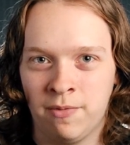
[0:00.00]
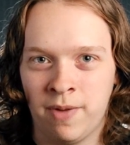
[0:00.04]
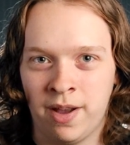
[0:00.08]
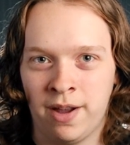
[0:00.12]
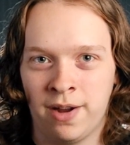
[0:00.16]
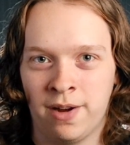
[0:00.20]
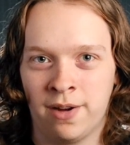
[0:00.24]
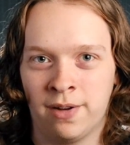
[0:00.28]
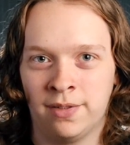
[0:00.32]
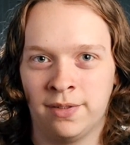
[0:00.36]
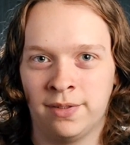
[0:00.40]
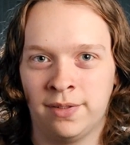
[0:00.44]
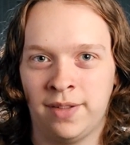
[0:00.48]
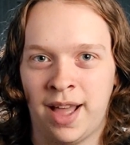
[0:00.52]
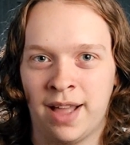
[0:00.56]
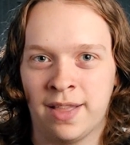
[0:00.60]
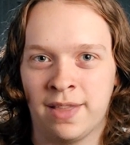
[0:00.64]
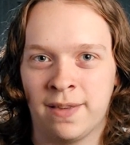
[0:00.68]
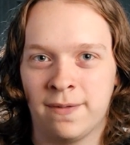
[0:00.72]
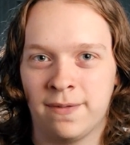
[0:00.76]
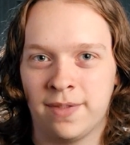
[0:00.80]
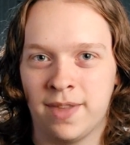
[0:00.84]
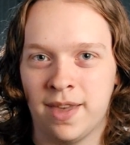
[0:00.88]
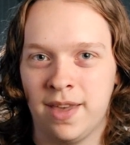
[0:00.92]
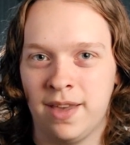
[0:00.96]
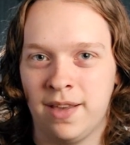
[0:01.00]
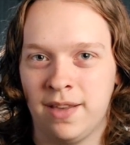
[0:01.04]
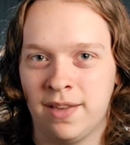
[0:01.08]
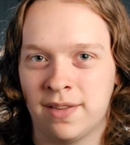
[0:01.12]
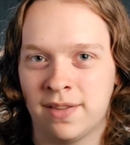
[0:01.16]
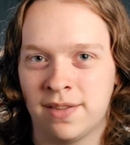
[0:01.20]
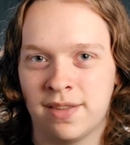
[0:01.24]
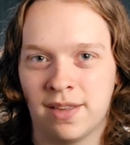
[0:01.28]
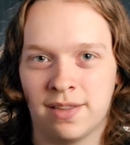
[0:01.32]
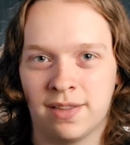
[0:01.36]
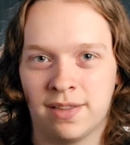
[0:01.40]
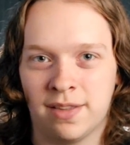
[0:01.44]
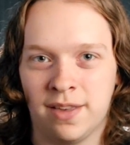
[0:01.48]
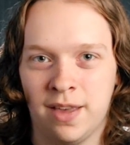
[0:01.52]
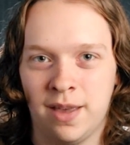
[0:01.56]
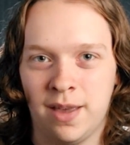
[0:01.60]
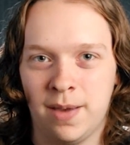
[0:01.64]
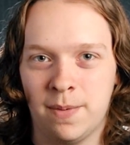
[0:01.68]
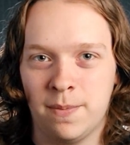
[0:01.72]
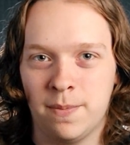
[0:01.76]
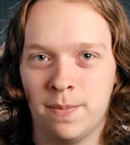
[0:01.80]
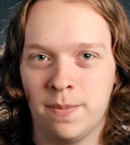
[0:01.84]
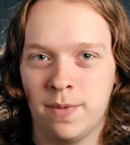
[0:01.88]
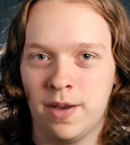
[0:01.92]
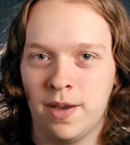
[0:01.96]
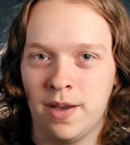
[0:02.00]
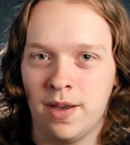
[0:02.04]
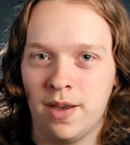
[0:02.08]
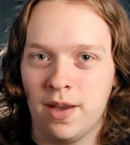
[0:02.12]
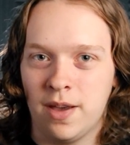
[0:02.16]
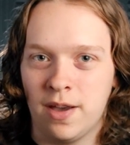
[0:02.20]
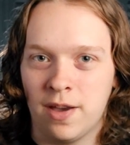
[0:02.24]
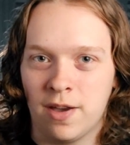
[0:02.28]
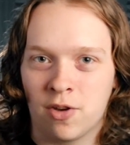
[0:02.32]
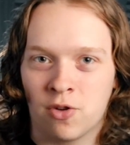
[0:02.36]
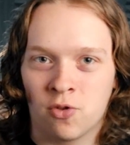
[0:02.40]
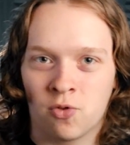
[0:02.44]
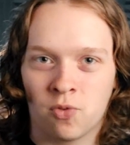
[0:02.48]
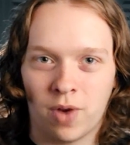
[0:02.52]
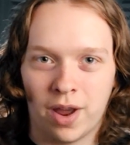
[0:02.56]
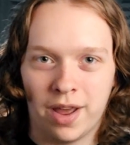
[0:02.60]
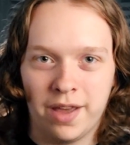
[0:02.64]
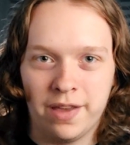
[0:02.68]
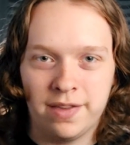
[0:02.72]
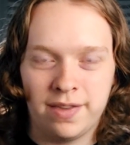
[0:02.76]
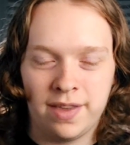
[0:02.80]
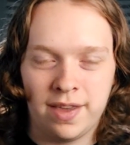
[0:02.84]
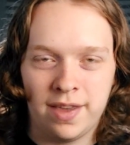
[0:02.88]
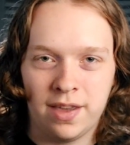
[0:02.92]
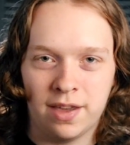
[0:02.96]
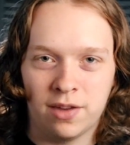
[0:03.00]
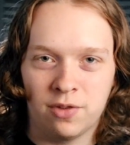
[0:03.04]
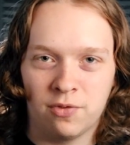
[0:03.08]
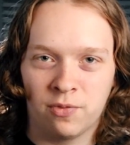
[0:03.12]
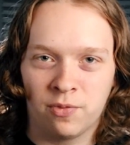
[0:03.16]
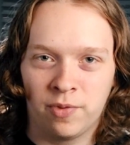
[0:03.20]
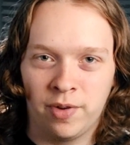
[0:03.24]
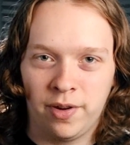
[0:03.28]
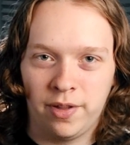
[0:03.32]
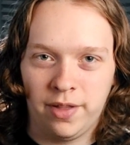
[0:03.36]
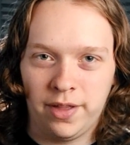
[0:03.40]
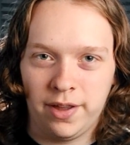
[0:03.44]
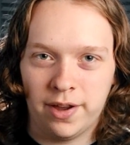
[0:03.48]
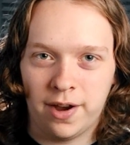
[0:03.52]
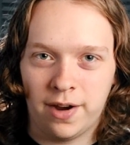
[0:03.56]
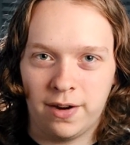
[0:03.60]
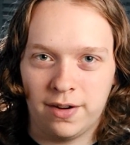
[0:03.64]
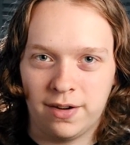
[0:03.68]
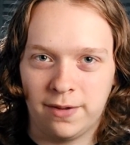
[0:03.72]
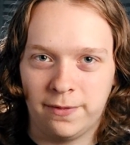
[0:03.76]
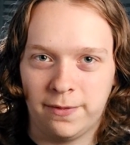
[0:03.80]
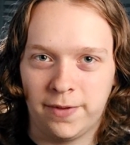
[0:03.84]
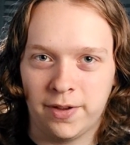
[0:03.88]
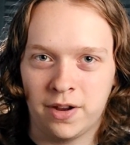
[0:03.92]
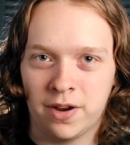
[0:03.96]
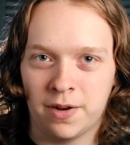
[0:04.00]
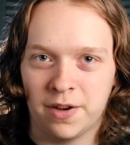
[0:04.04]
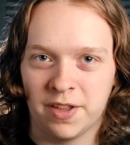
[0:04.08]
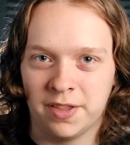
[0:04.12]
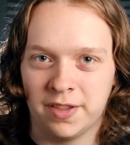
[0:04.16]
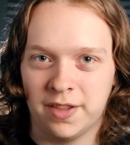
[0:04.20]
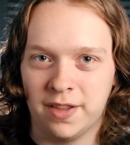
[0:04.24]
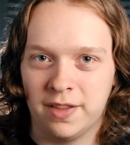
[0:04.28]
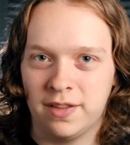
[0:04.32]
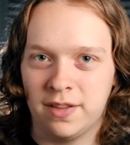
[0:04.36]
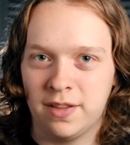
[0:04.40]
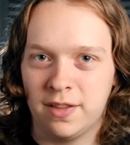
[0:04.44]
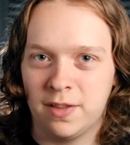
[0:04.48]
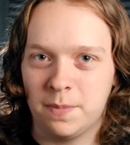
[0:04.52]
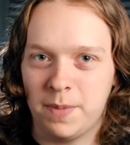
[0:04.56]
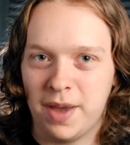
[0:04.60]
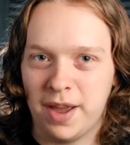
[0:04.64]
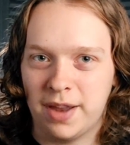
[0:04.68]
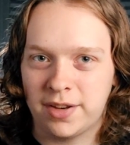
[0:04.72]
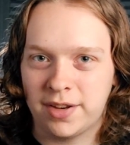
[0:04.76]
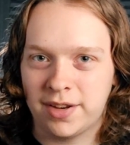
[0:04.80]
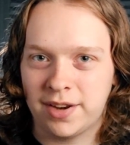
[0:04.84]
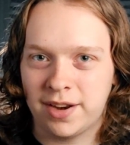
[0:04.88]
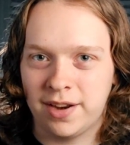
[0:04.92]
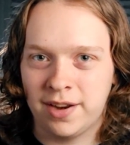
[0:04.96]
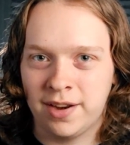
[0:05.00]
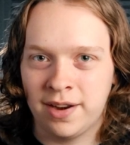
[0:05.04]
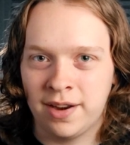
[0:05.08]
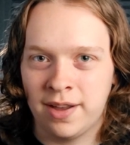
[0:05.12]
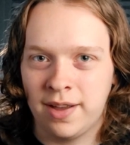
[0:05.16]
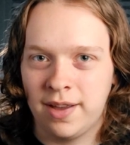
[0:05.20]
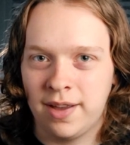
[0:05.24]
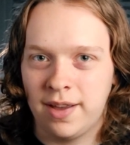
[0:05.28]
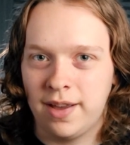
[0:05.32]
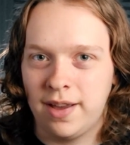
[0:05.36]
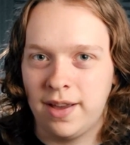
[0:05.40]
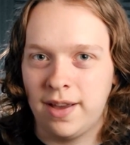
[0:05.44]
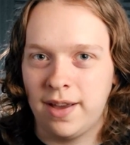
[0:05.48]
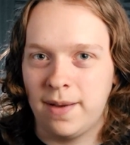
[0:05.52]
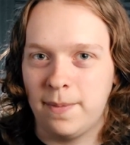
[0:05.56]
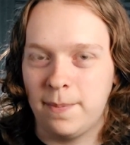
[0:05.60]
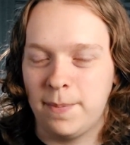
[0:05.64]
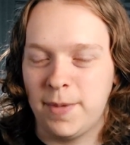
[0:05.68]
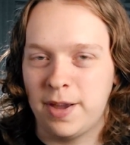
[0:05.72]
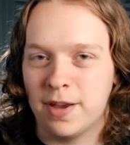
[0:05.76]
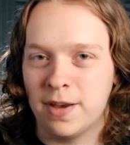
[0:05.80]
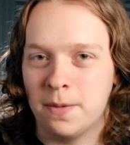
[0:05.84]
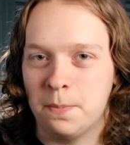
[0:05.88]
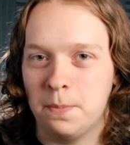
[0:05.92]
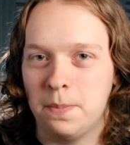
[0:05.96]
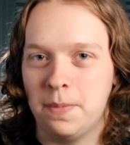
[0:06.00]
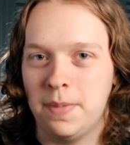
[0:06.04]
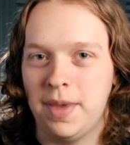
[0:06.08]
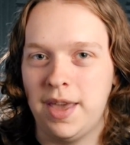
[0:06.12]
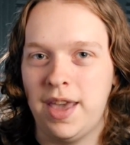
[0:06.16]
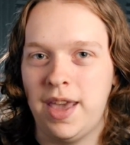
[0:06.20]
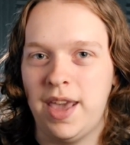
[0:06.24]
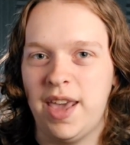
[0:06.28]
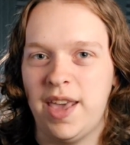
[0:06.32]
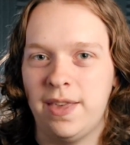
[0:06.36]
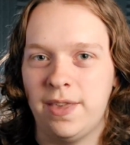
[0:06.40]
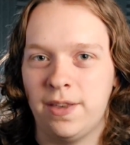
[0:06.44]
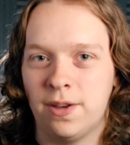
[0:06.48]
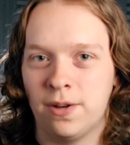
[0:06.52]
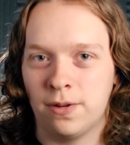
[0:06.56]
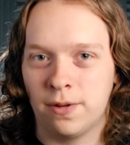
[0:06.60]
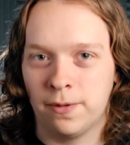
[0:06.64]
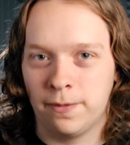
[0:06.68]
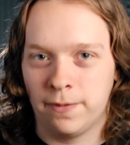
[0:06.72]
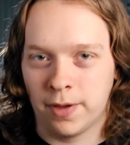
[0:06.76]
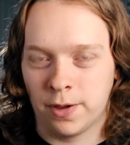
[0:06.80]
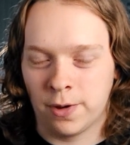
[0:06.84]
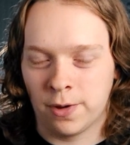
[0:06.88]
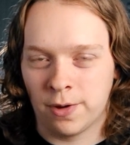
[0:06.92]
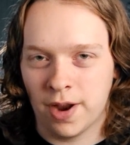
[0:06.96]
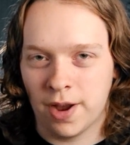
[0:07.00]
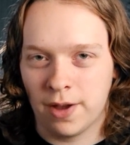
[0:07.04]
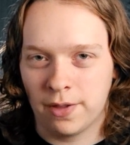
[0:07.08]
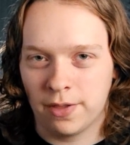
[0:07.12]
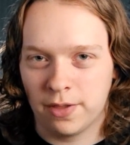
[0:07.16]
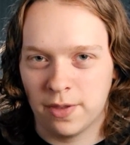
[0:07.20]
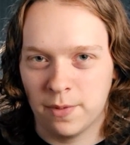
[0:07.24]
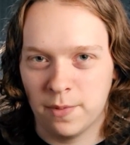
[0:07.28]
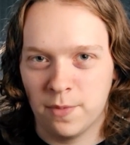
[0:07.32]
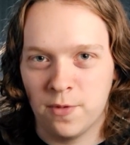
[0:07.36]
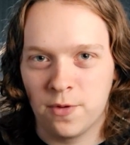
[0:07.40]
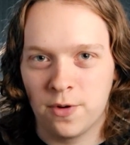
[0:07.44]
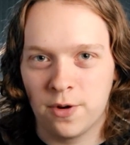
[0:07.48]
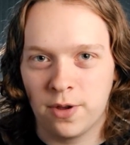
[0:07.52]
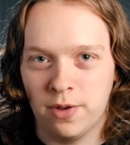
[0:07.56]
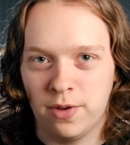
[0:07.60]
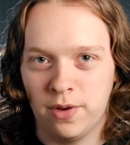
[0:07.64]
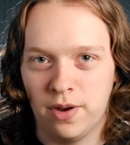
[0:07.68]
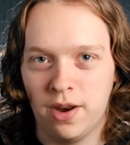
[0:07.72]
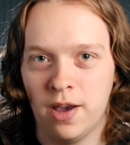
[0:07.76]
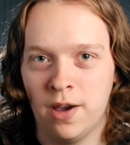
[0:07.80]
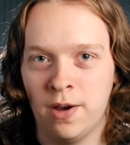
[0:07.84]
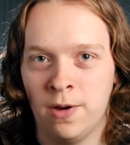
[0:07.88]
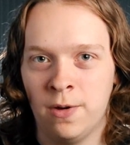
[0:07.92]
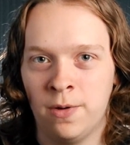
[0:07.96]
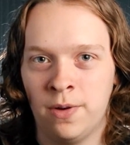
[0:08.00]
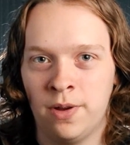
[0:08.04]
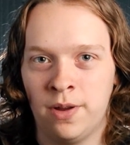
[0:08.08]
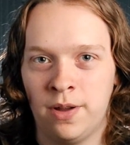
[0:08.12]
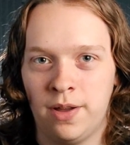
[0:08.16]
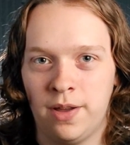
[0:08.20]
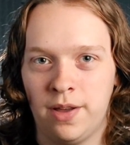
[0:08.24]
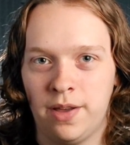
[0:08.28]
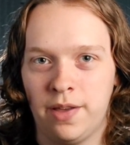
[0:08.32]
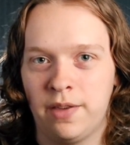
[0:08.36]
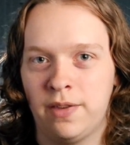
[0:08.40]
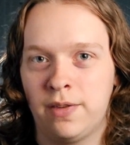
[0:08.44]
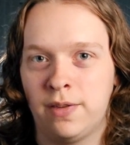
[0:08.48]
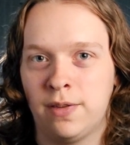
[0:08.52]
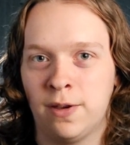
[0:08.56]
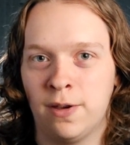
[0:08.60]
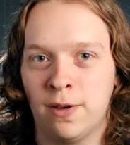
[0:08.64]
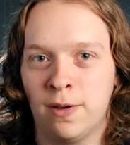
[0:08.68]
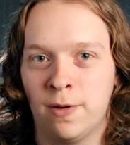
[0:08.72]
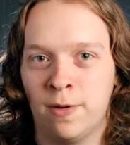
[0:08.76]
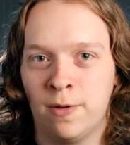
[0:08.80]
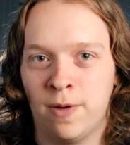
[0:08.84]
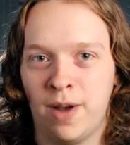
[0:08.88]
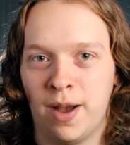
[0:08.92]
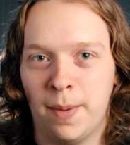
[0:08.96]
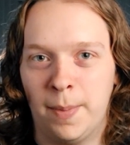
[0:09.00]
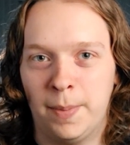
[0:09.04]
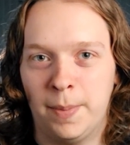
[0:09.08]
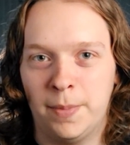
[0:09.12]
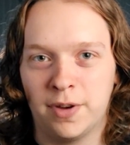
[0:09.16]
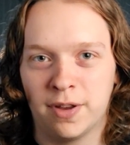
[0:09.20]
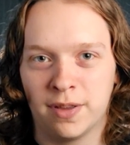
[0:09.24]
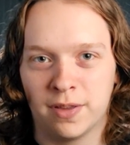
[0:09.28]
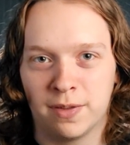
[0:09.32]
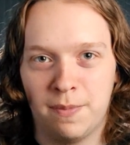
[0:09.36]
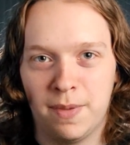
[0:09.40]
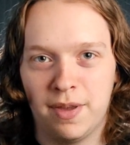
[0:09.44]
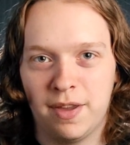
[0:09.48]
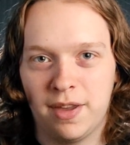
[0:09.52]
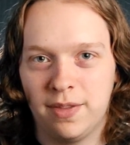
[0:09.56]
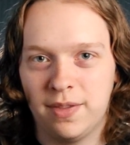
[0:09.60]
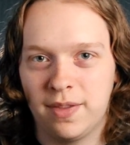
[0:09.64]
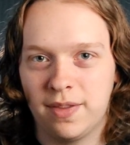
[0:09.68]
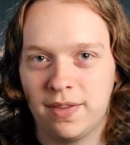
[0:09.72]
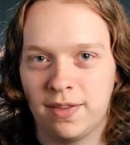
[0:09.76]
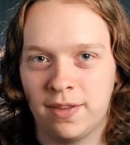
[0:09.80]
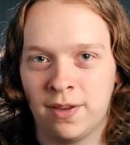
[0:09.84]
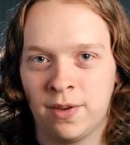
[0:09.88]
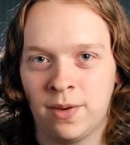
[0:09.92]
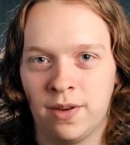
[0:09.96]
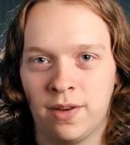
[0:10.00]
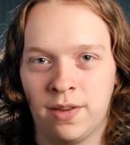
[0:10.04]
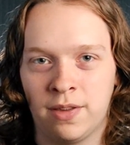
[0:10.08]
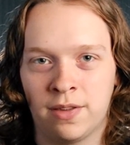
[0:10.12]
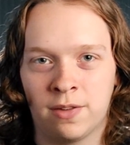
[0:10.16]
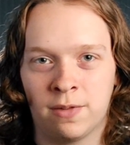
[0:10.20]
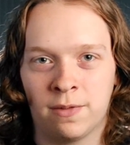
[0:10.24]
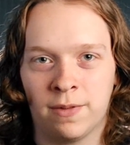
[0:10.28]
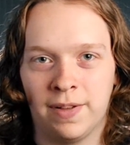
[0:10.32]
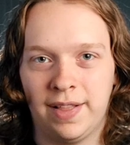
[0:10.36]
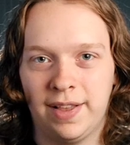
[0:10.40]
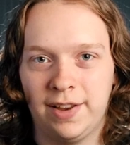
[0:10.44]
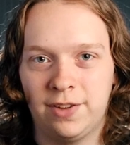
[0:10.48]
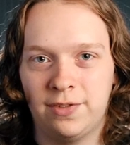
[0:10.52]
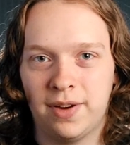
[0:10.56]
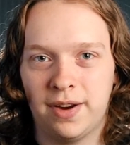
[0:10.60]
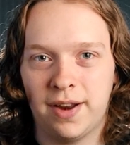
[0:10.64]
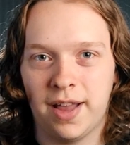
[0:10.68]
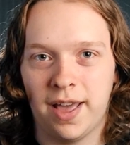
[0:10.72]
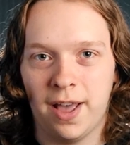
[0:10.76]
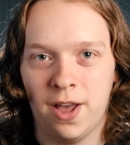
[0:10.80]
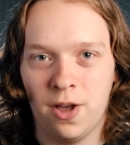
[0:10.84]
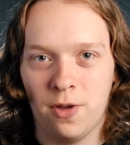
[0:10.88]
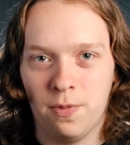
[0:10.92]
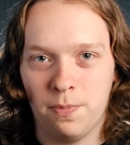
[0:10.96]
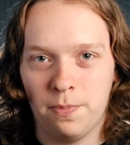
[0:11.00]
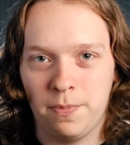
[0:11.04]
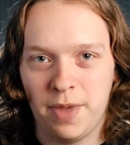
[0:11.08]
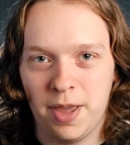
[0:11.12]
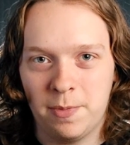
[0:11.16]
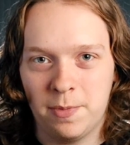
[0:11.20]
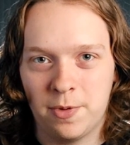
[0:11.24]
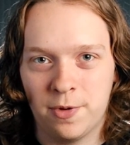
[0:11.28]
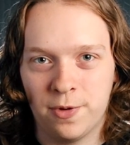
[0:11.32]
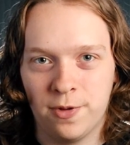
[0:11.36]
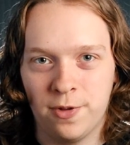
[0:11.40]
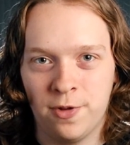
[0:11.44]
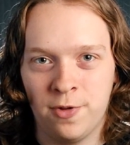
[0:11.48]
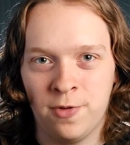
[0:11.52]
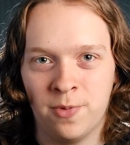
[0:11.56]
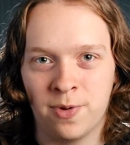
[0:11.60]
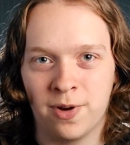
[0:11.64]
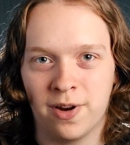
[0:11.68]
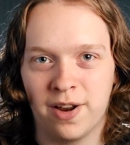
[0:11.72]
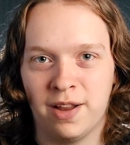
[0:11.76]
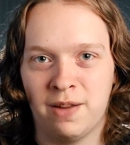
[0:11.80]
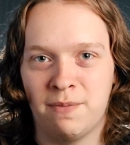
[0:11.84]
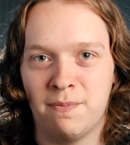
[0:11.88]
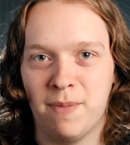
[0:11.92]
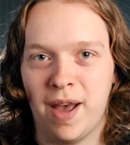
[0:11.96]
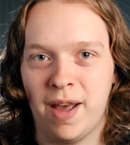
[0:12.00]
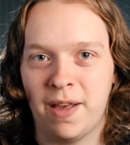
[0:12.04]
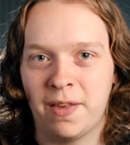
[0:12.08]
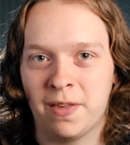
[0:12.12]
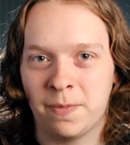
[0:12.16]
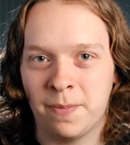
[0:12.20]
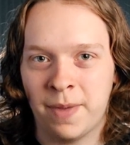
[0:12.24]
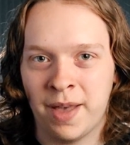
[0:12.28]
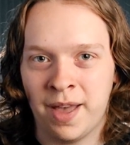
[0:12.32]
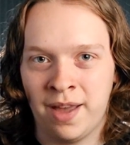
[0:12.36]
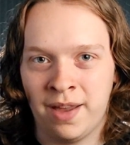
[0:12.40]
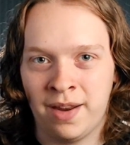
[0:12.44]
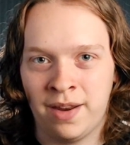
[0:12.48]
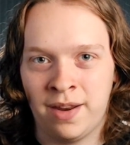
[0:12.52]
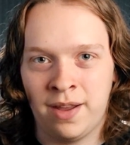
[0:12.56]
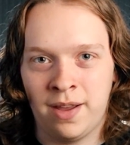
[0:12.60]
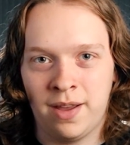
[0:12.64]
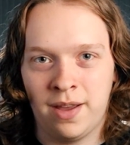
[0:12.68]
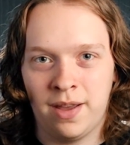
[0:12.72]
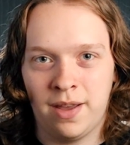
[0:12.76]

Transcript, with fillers: where lots of things that seem crazy and really hard to figure out with distance matching become easier to figure out the more you know so I'm just making this series to really try to help people who were in my spot